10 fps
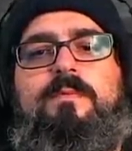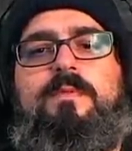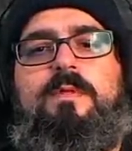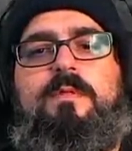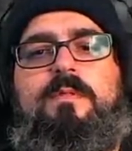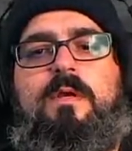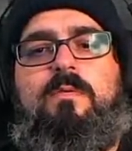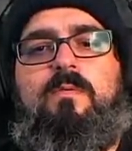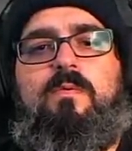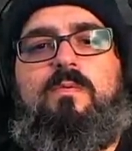think
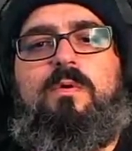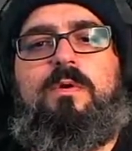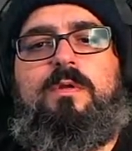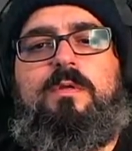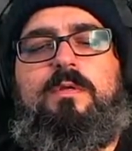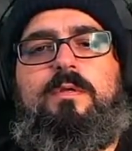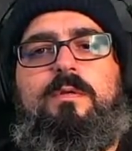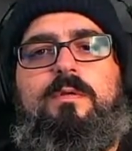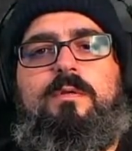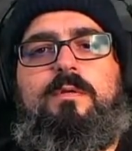that will work.
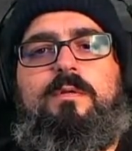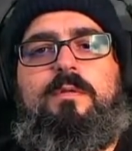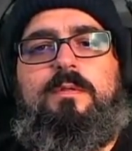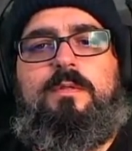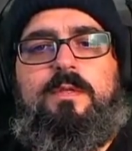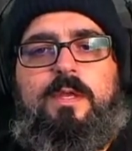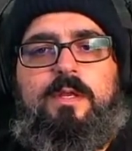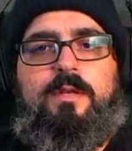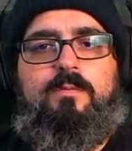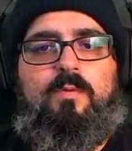
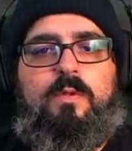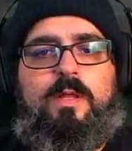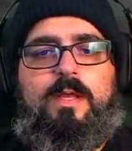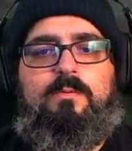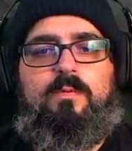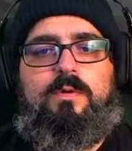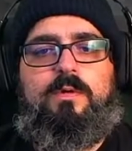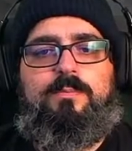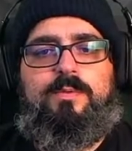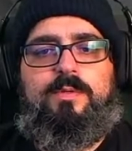And we'll add one
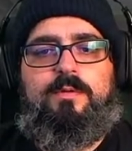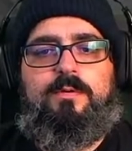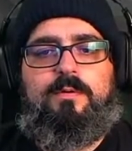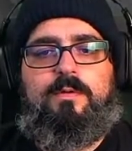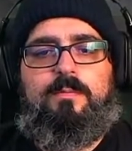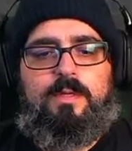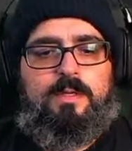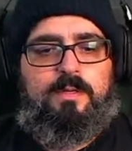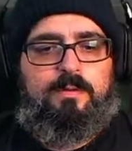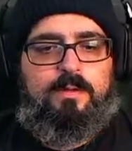up here. Come on,
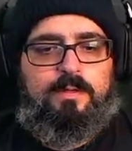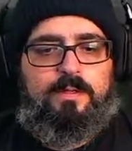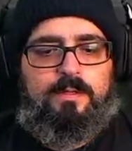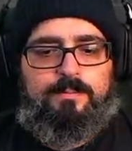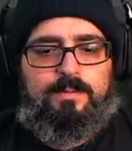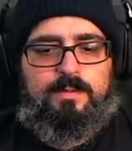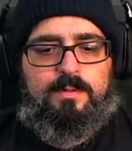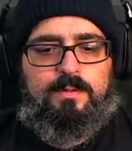can I not get up there?